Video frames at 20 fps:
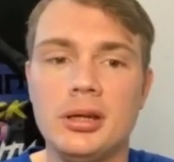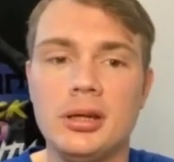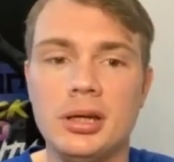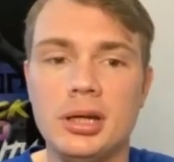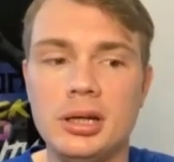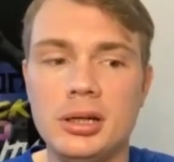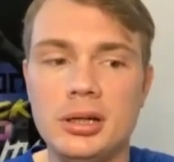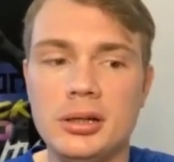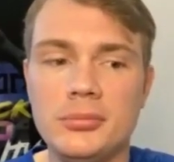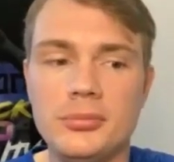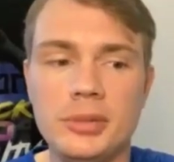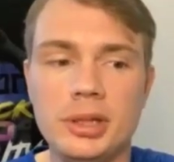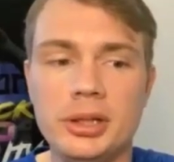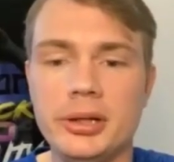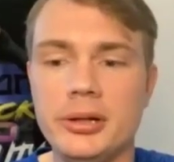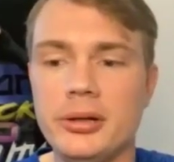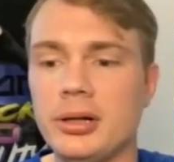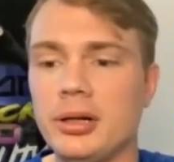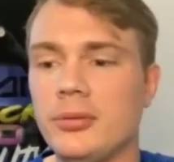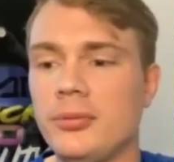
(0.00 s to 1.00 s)
Um, you
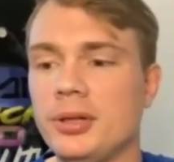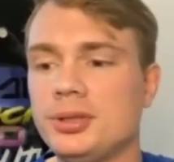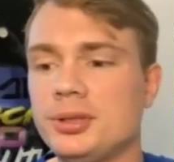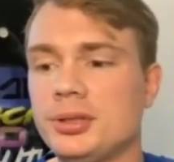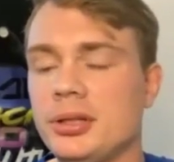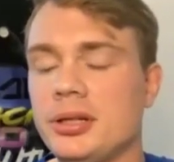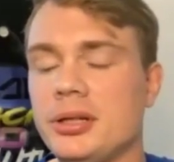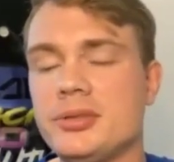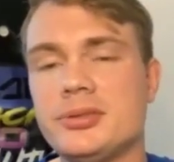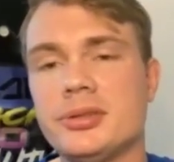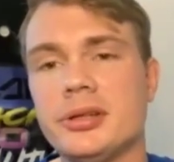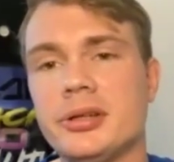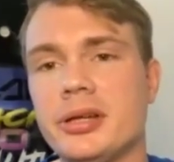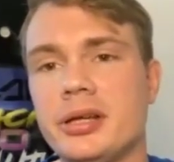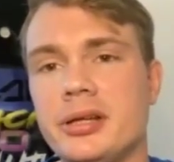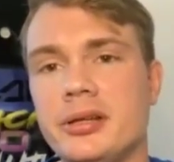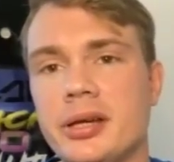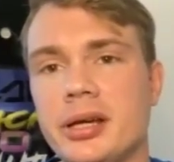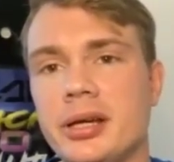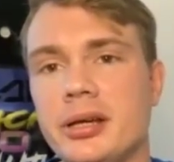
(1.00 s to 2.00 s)
know, originally I saw
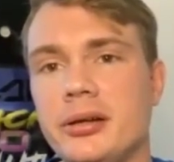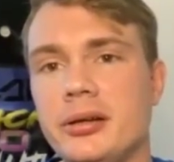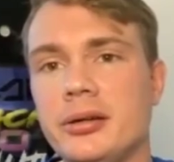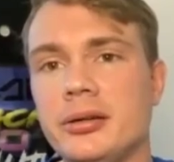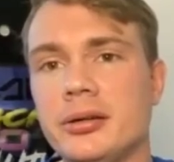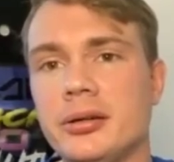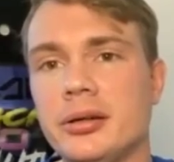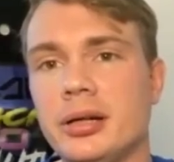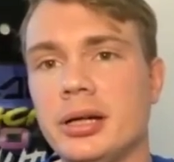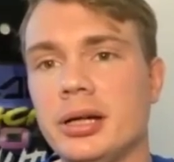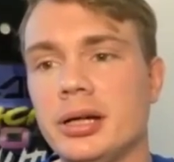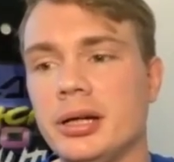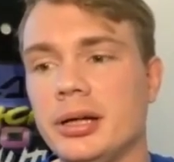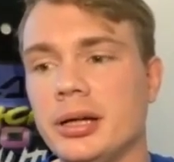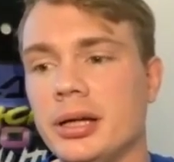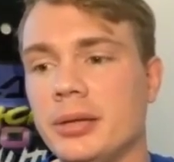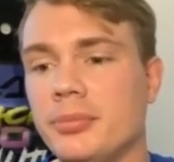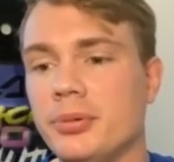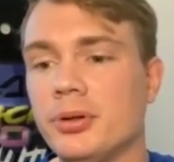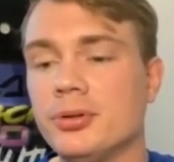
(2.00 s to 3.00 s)
that Dana
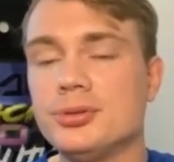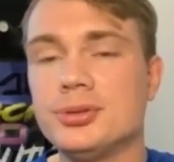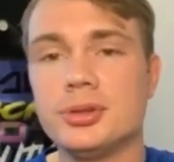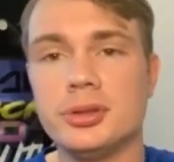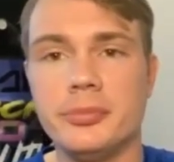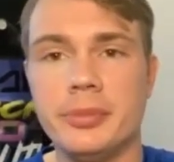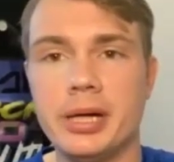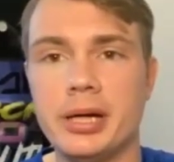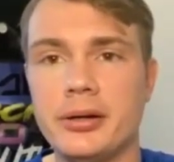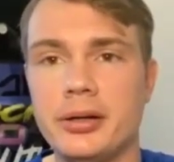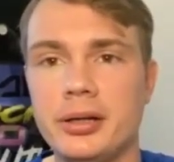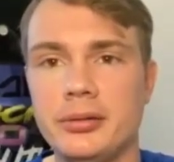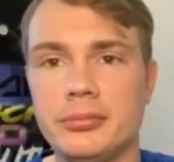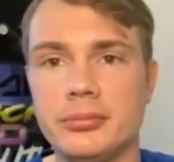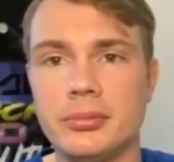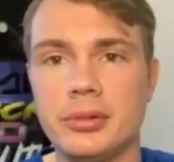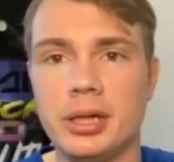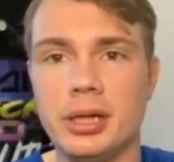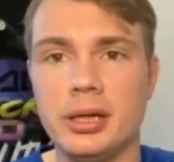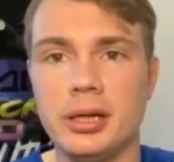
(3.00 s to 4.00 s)
uh, had posted about
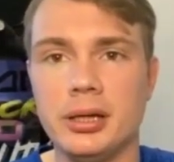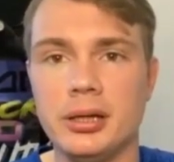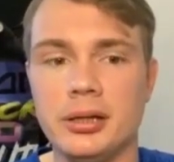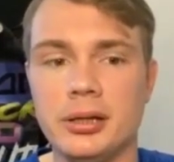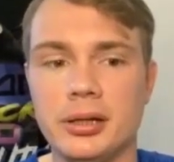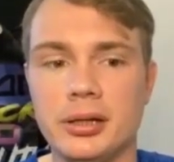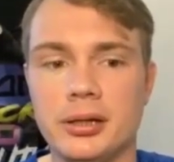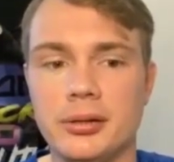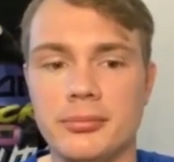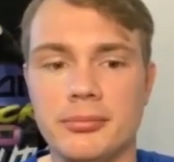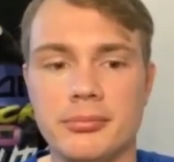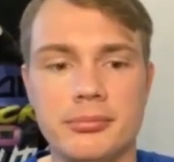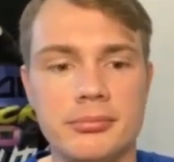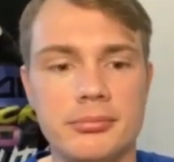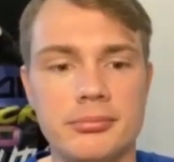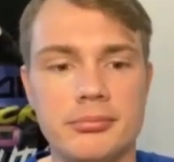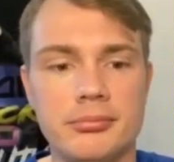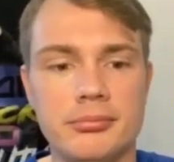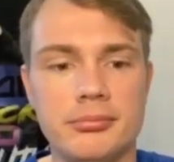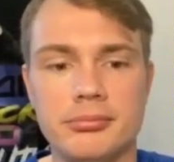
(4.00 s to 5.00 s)
it, and um,
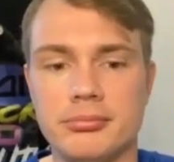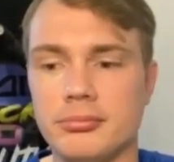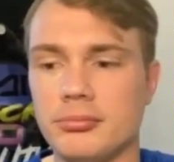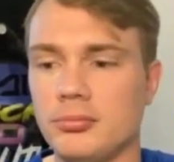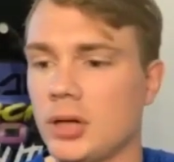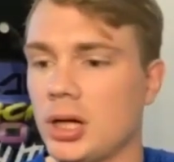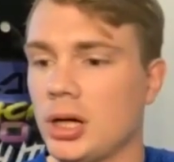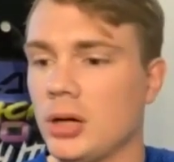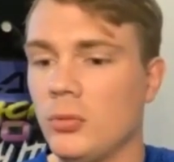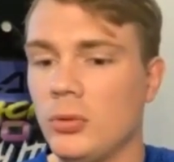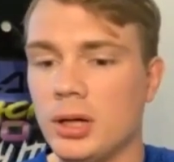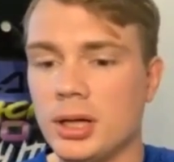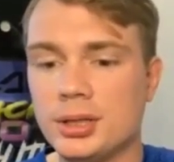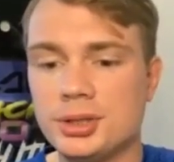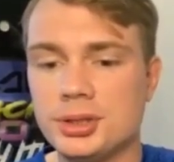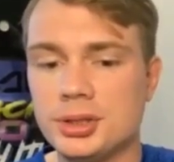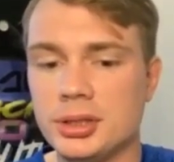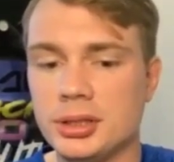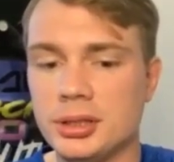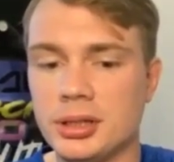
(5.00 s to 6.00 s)
I
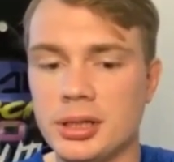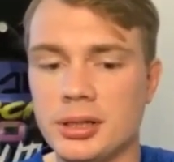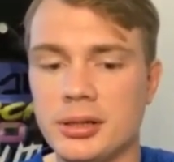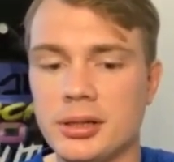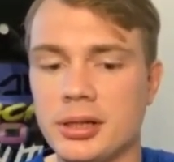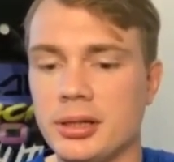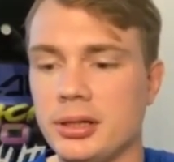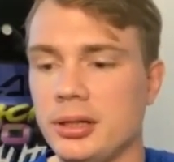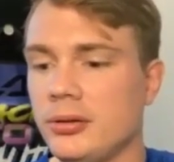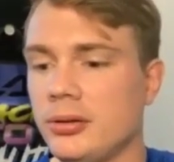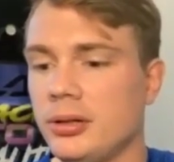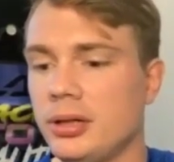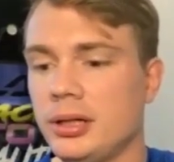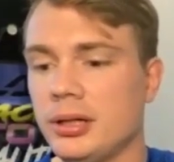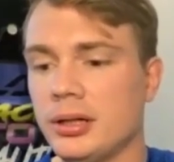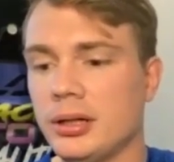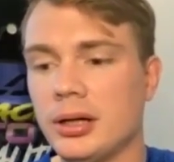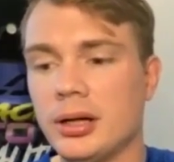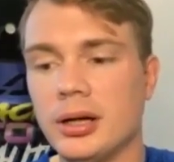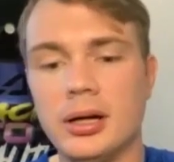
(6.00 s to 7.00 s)
watched it, and I thought, you know
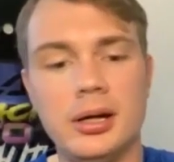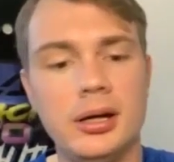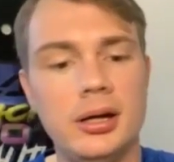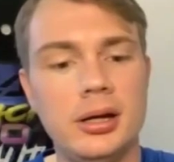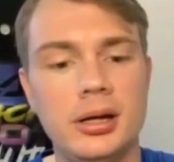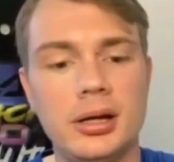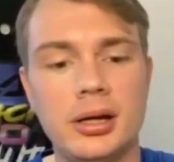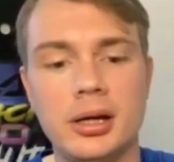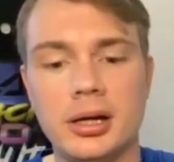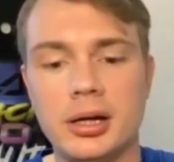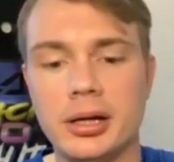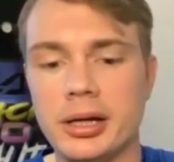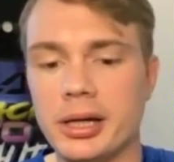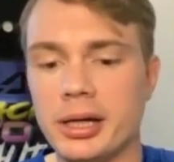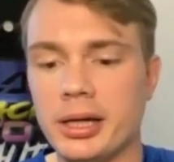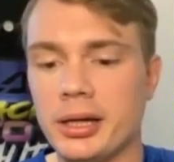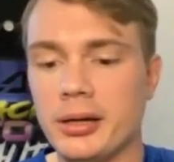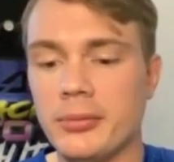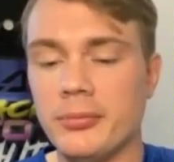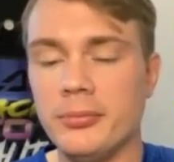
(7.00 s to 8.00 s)
what?
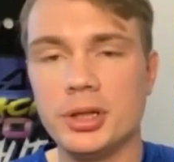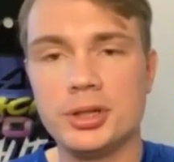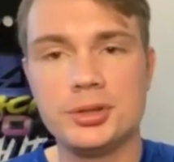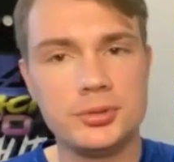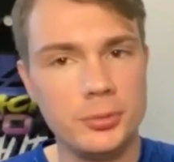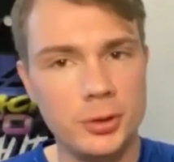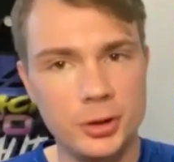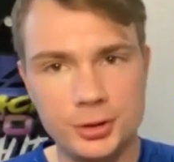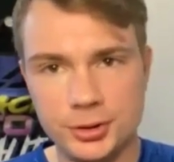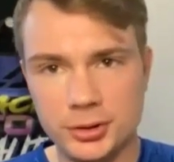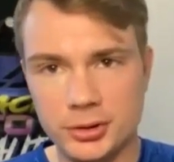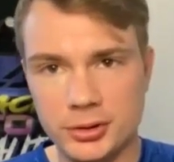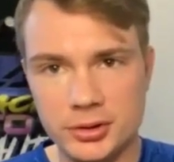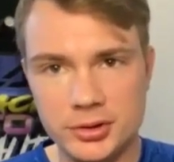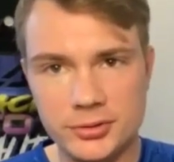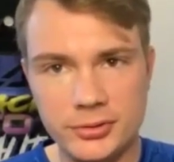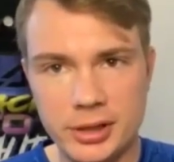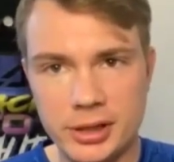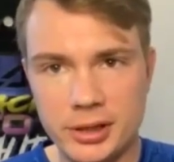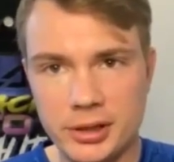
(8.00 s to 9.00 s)
Uh, I'm a mixed martial
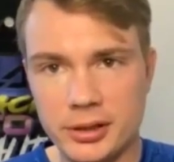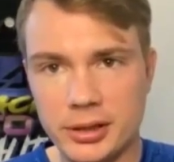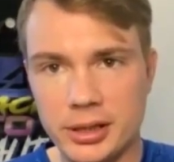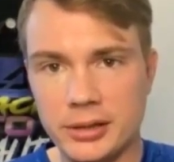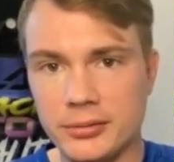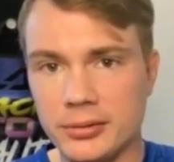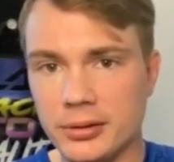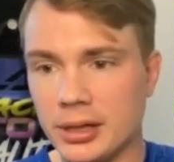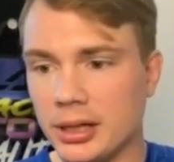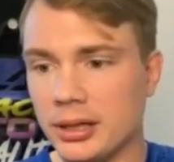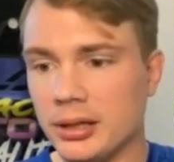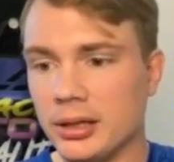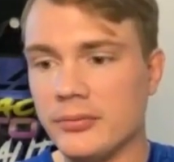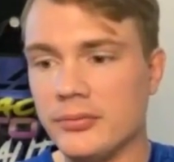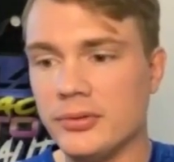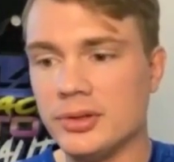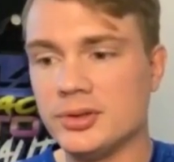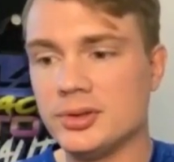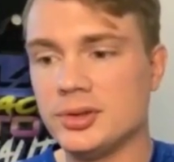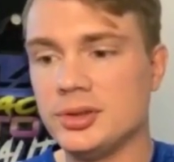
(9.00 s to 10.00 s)
arts fighter. I'd, I'd
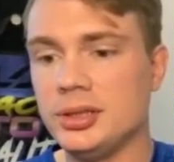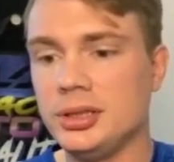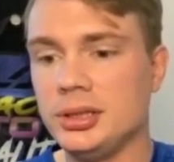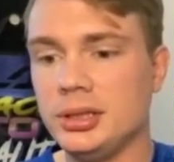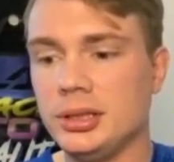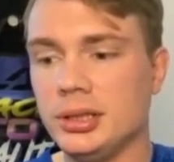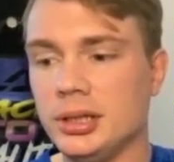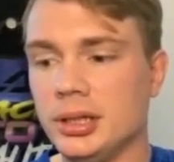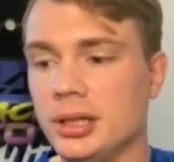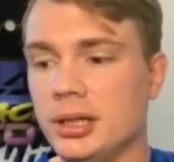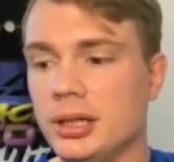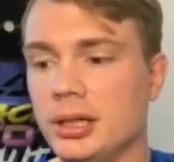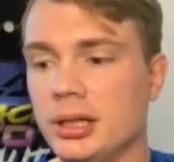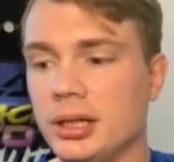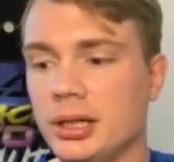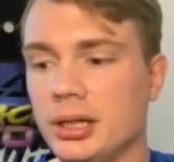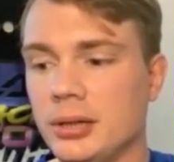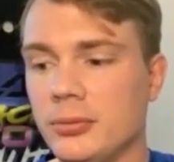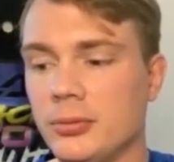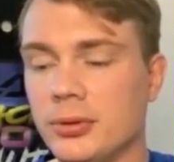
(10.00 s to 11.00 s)
love to see
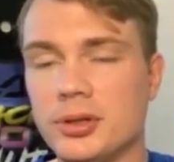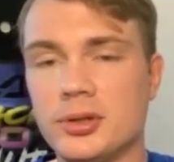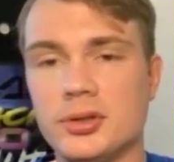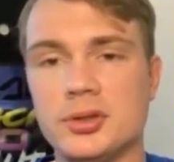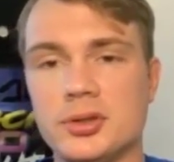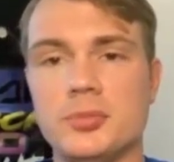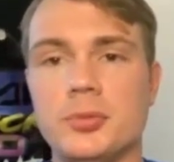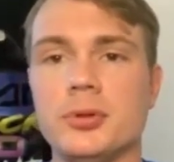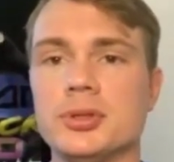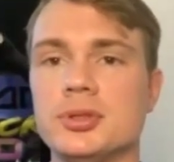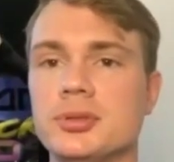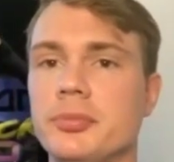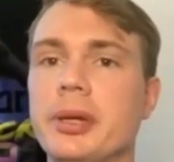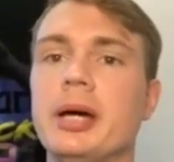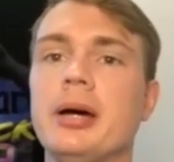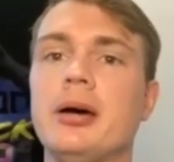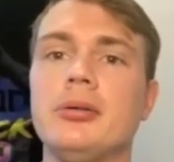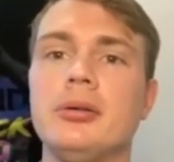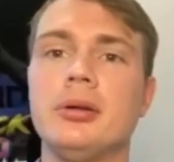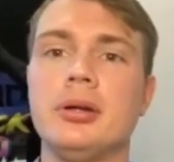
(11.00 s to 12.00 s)
uh, what this sport's
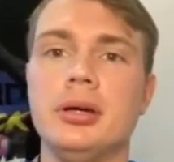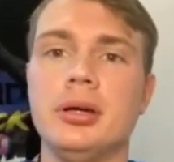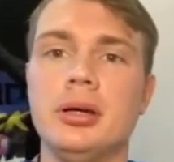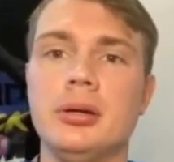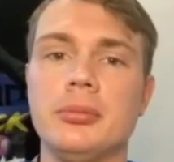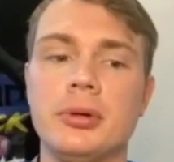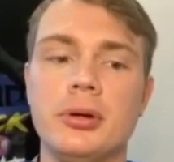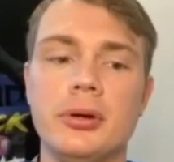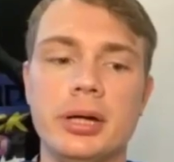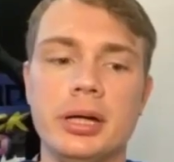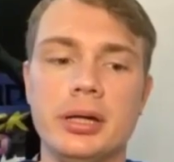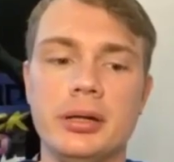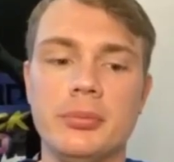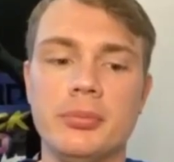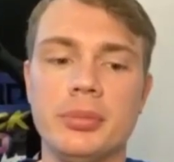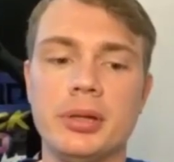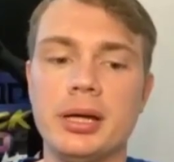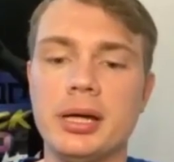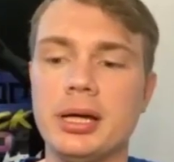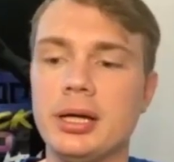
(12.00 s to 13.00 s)
about. Um, go ahead and
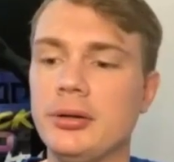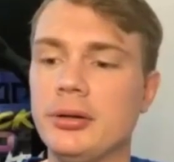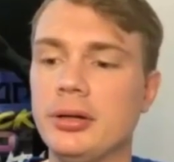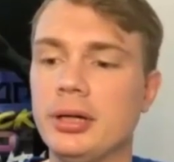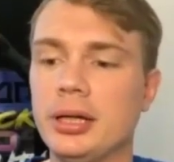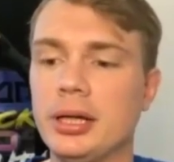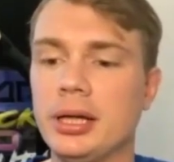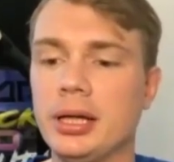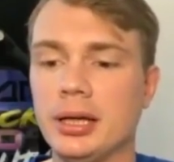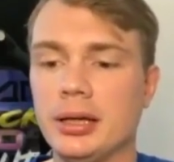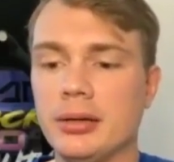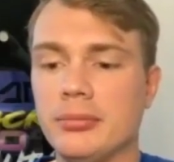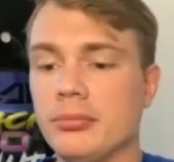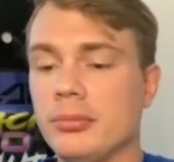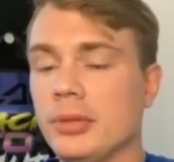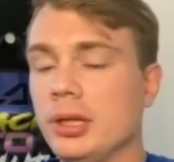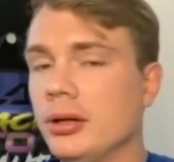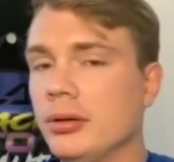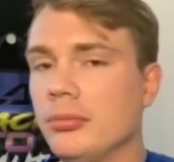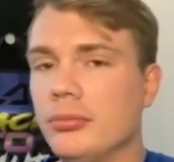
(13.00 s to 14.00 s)
apply to it. And,
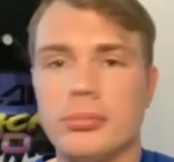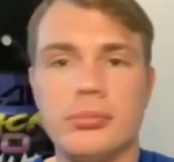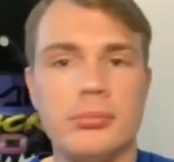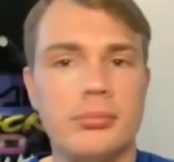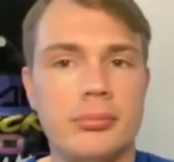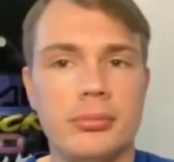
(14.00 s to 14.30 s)
you know,